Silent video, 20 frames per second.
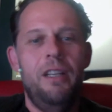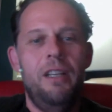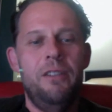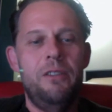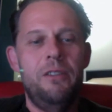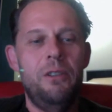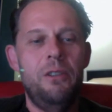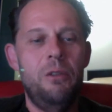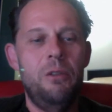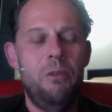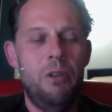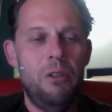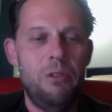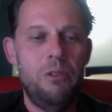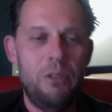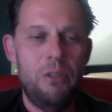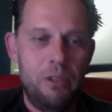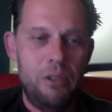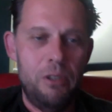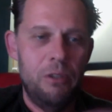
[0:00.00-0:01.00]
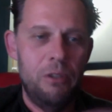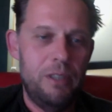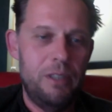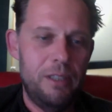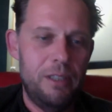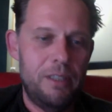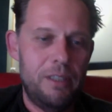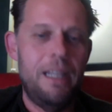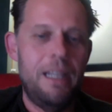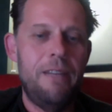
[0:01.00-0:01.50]
So on
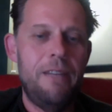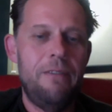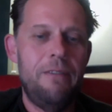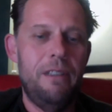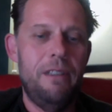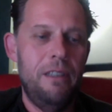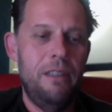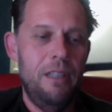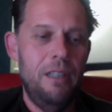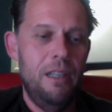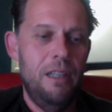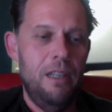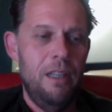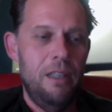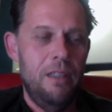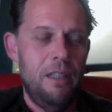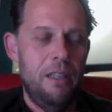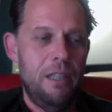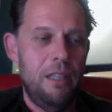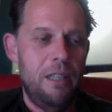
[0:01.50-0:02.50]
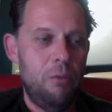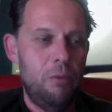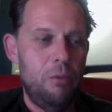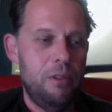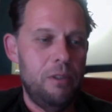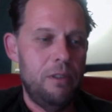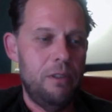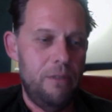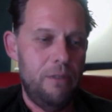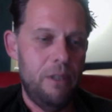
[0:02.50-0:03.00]
this level, that
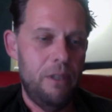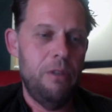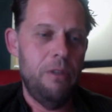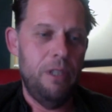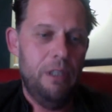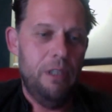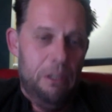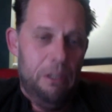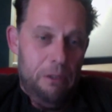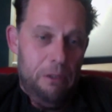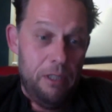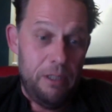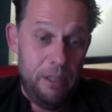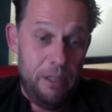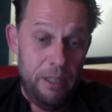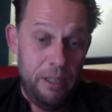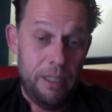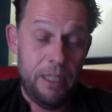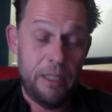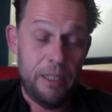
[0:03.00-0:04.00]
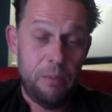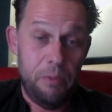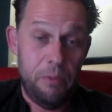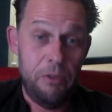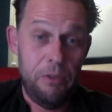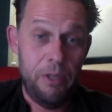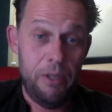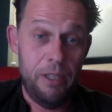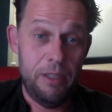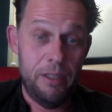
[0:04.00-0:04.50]
was a very interesting
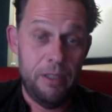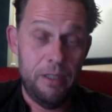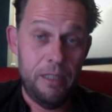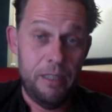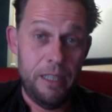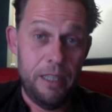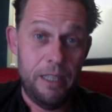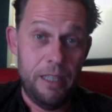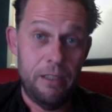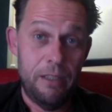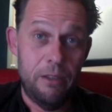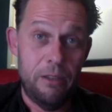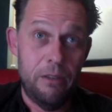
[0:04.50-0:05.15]
experience. Like